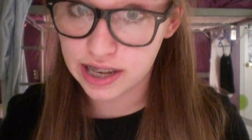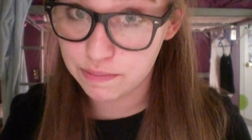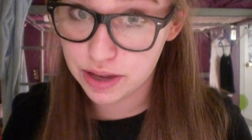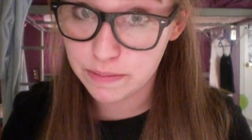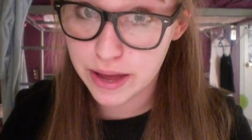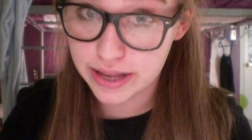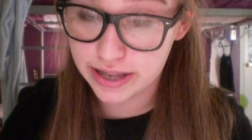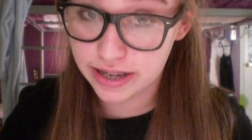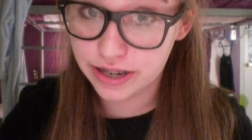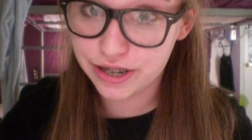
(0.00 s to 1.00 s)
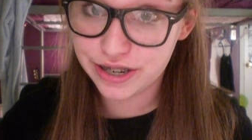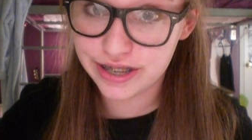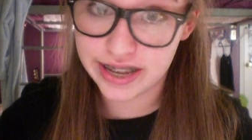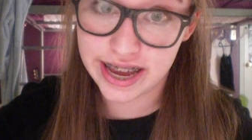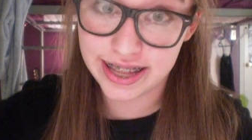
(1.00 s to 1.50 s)
send me a message
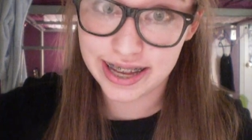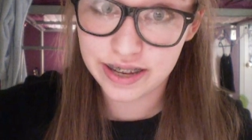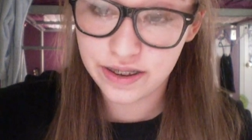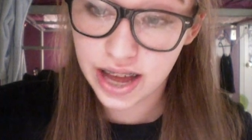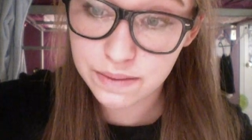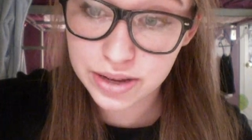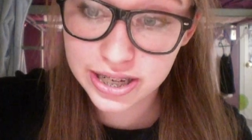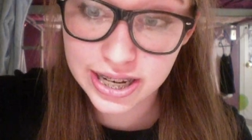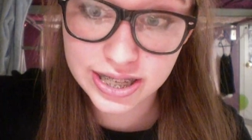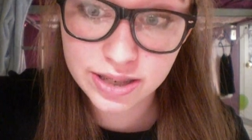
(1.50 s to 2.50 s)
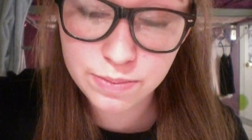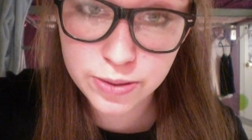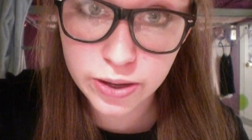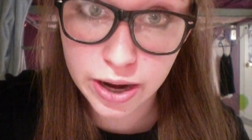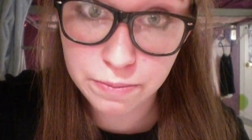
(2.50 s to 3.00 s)
saying that you got me 10
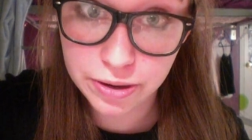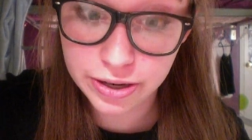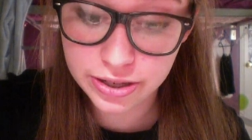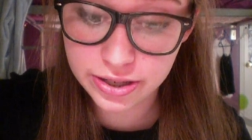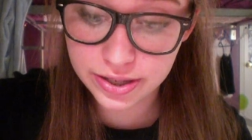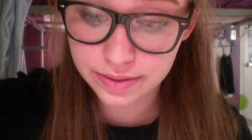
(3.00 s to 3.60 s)
subscribers